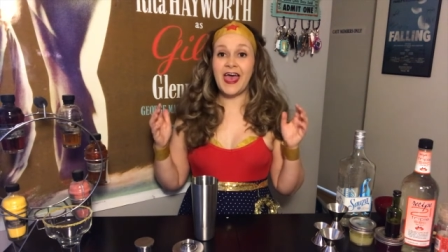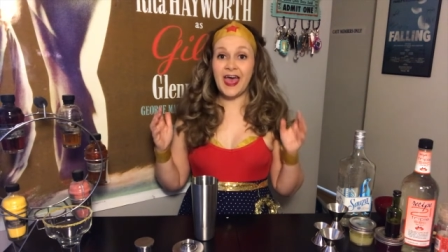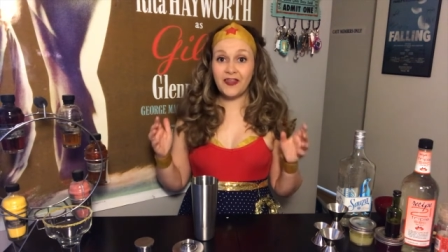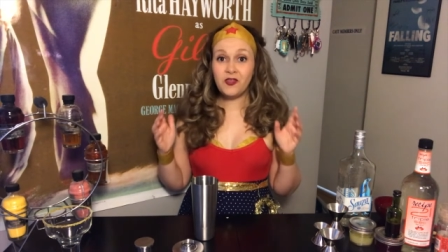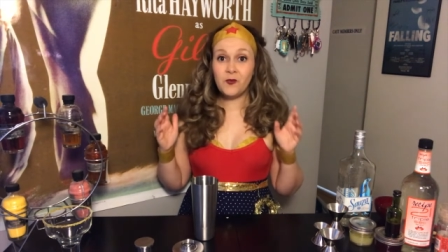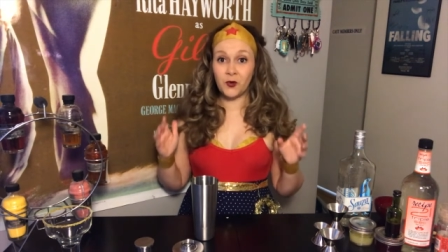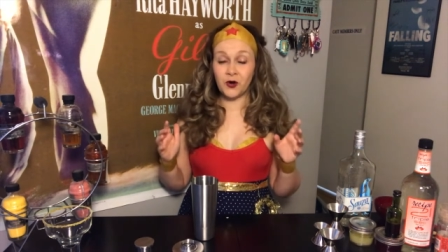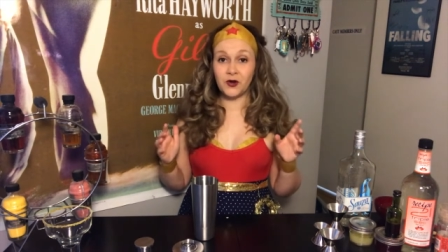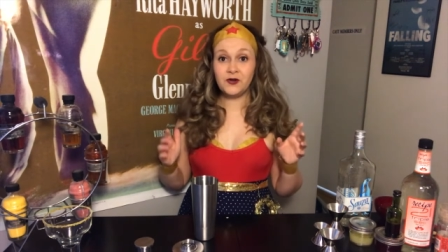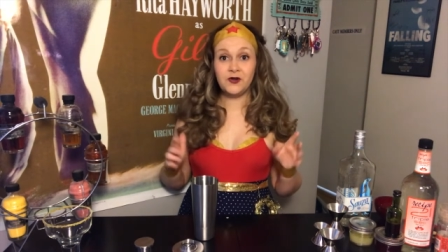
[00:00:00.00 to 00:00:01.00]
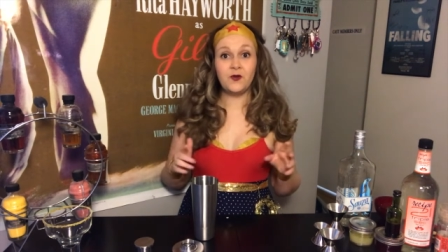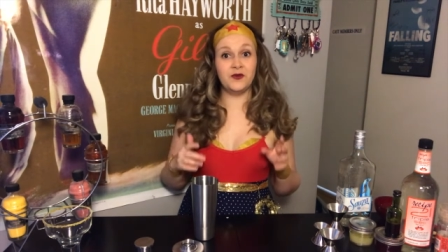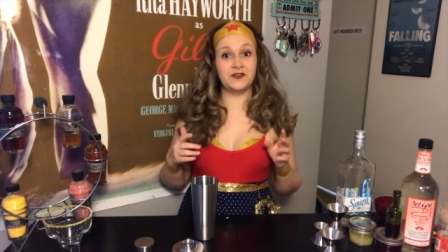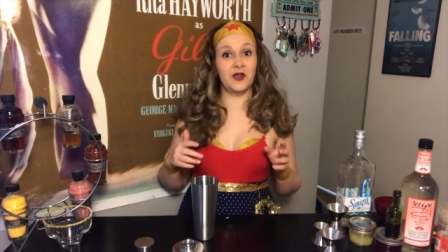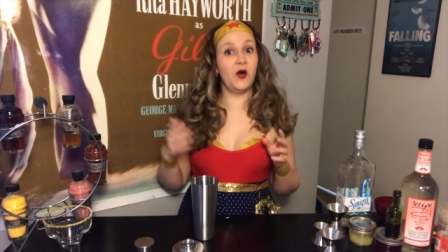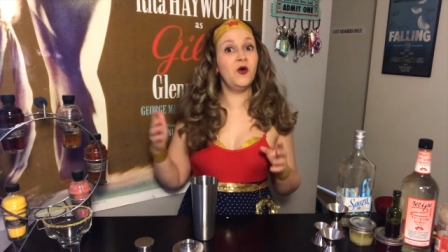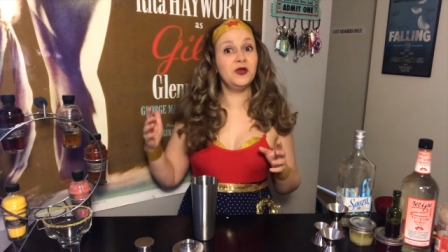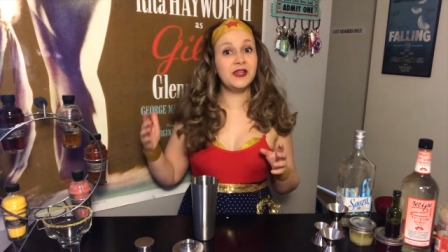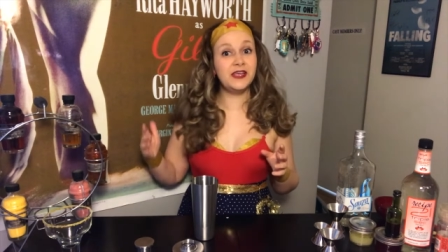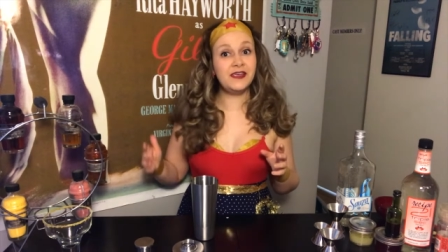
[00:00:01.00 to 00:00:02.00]
Ethel Byrne was not
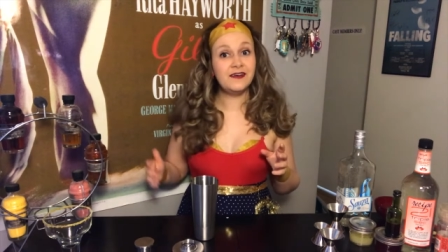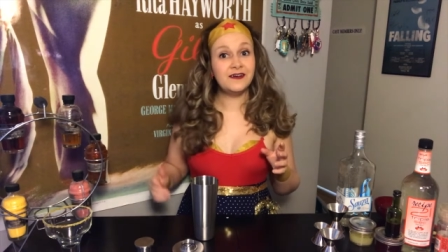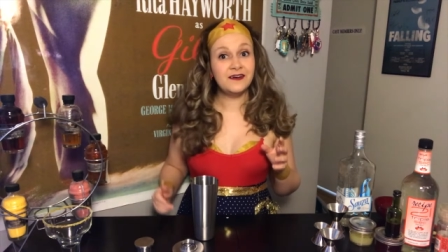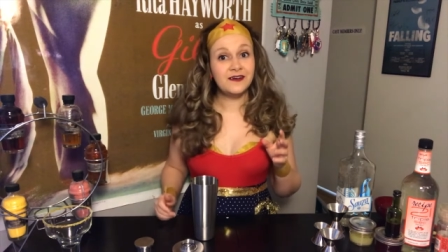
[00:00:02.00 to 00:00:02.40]
only